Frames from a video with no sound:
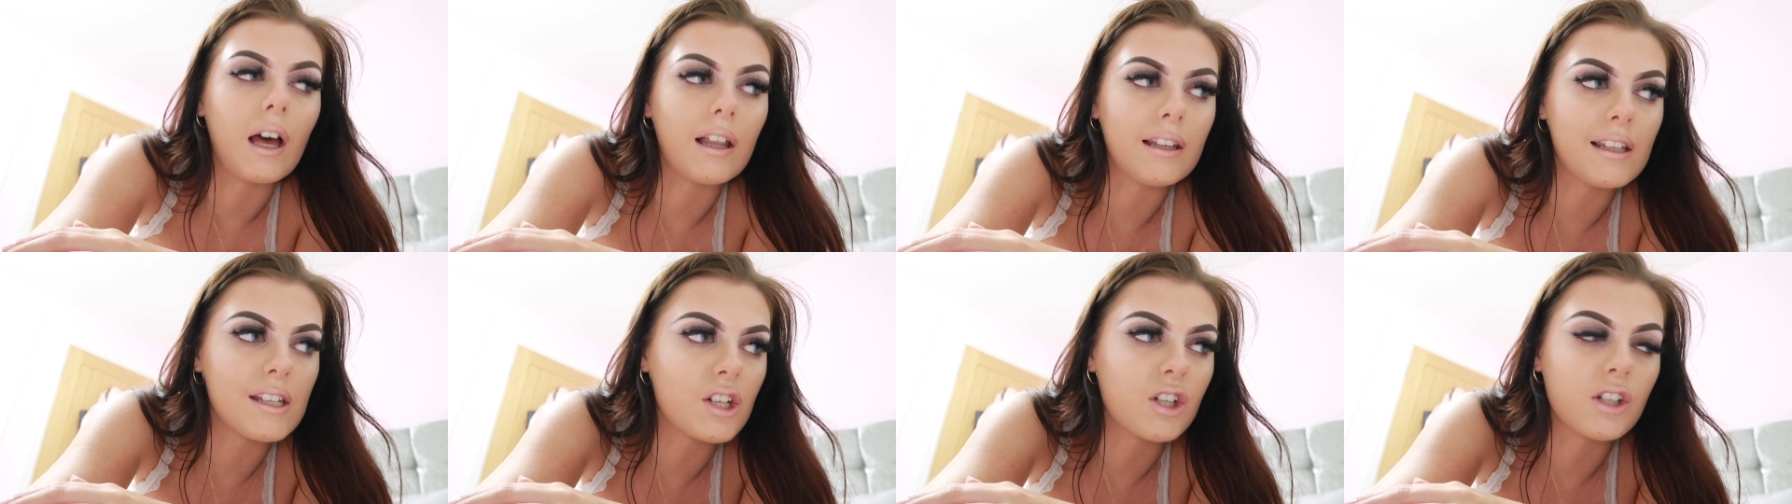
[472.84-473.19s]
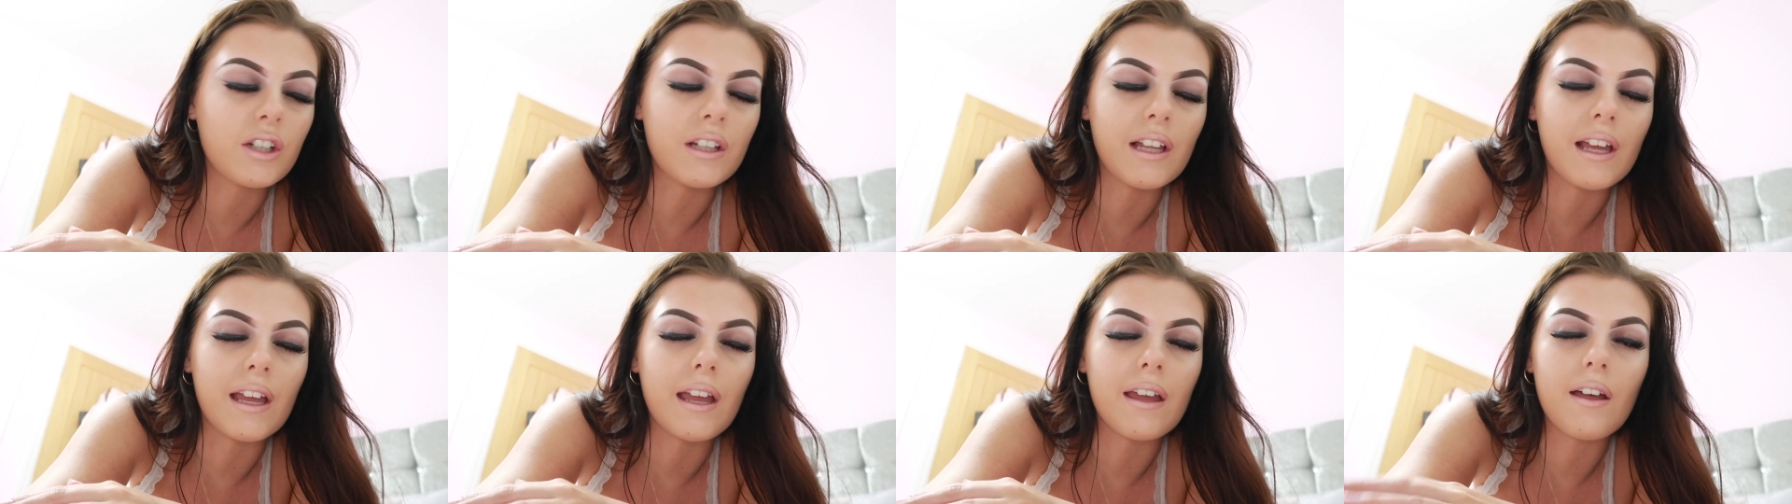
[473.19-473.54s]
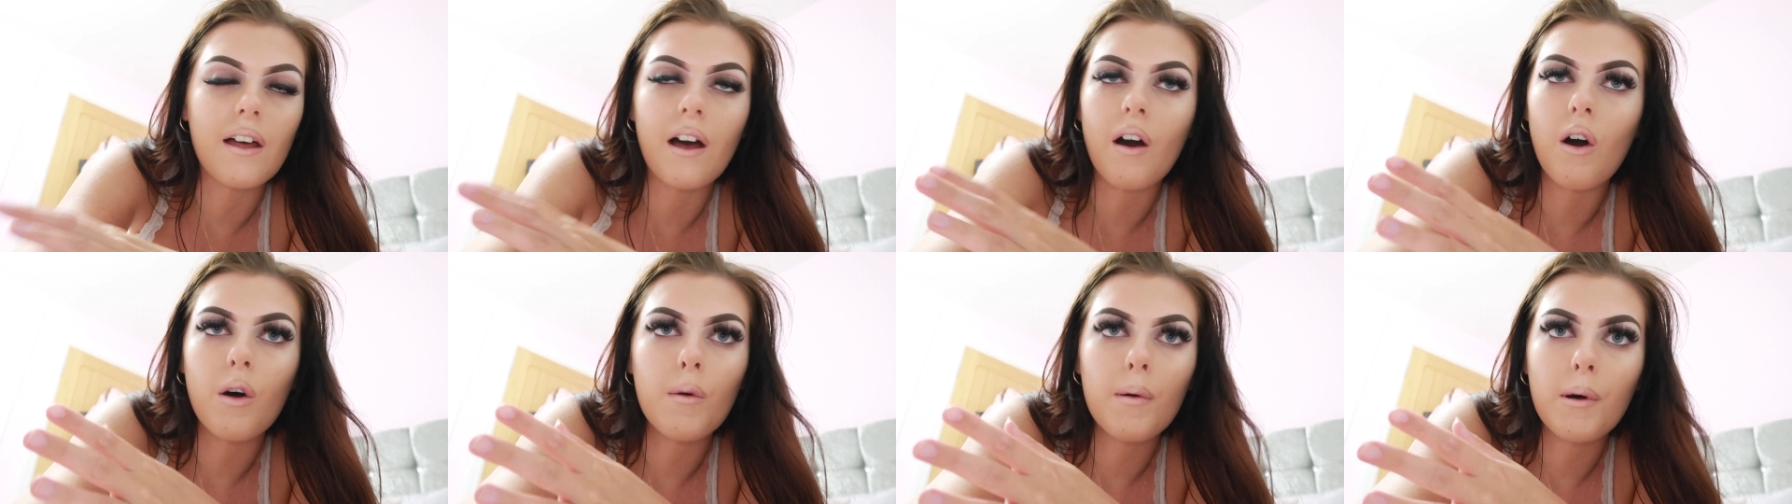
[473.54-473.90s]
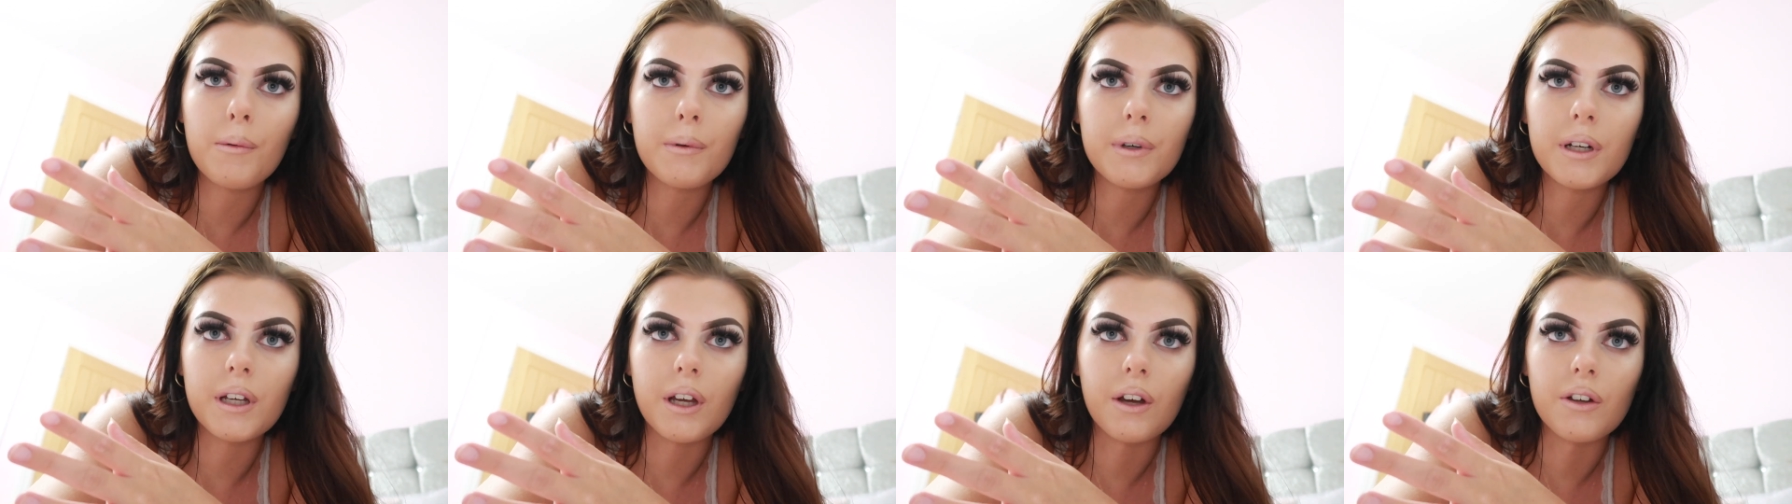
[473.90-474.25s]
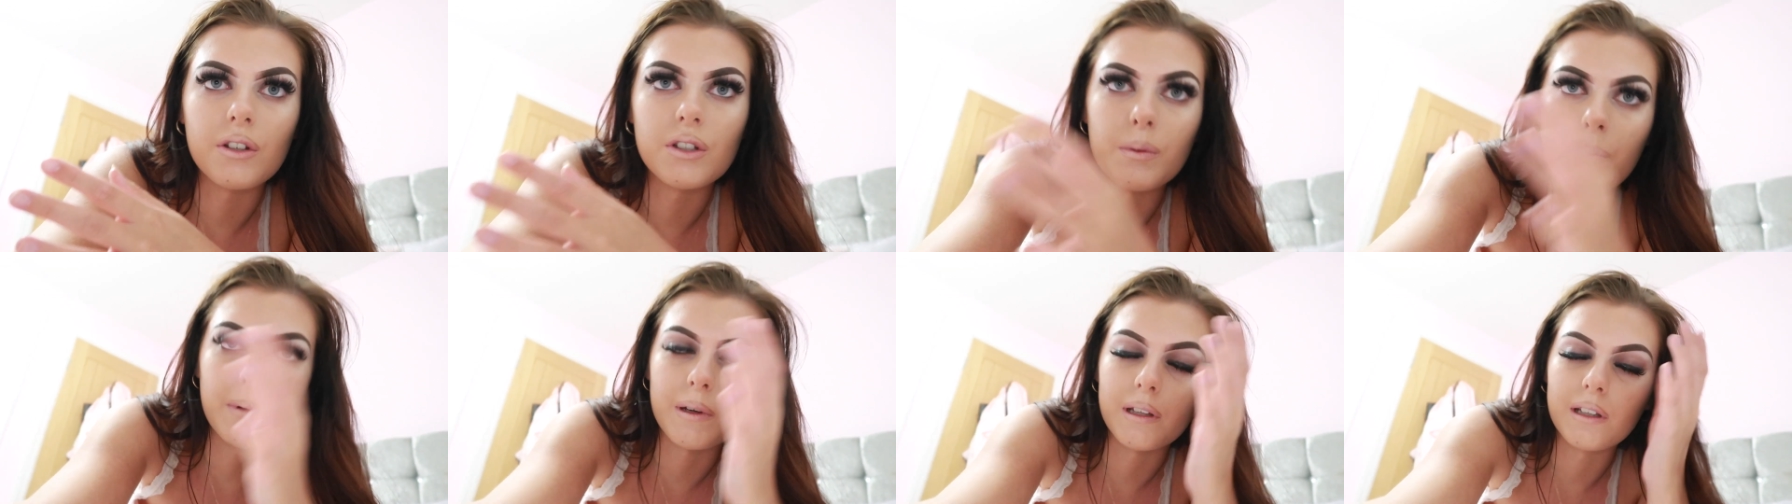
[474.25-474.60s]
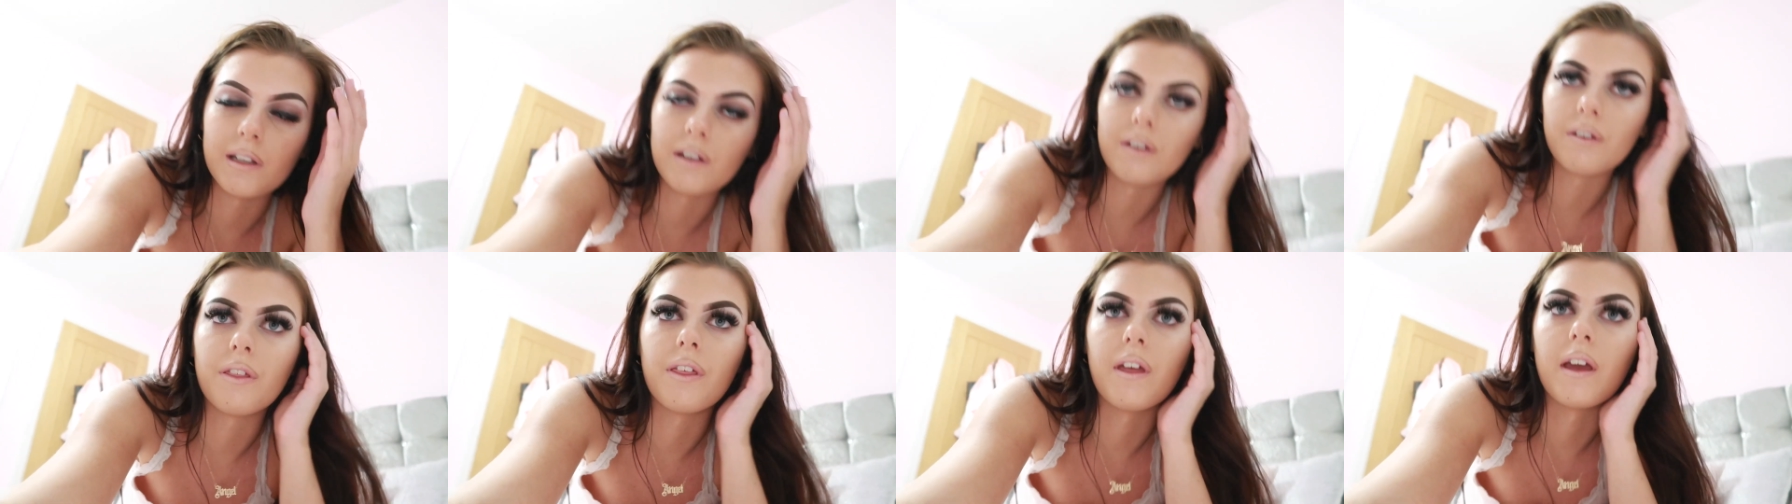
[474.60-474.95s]
I literally, all my money goes to Pretty
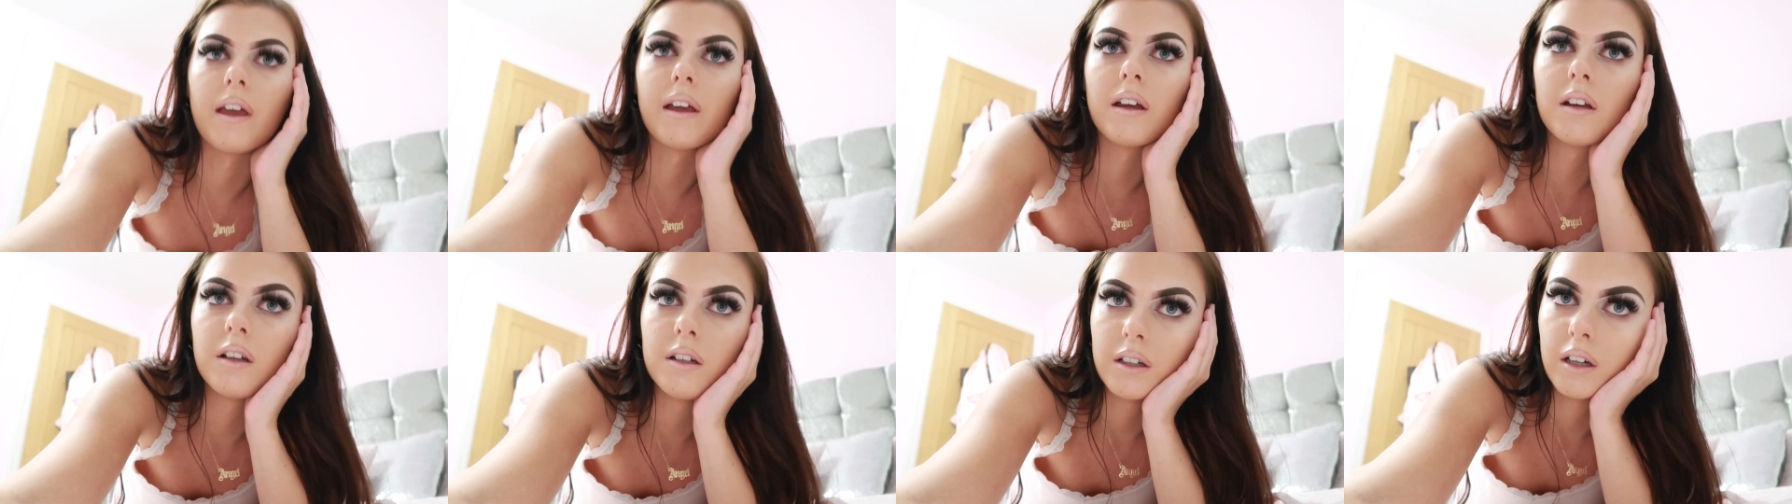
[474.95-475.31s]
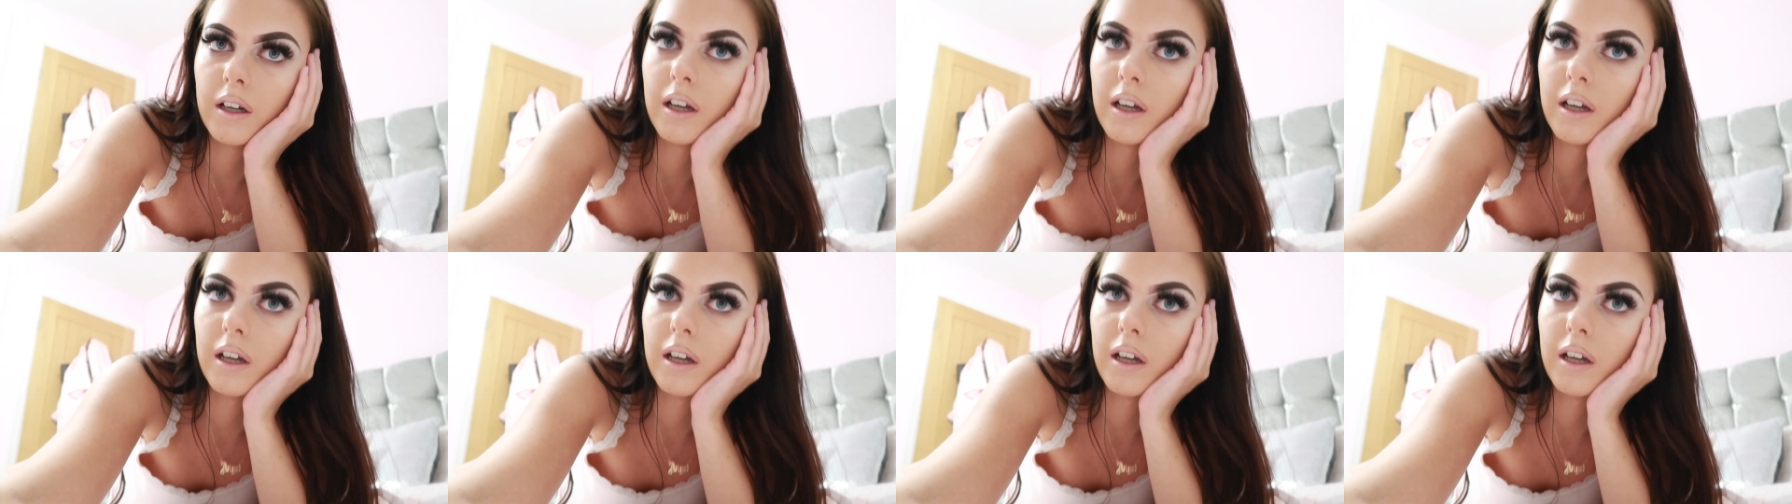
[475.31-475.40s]
Little Thing.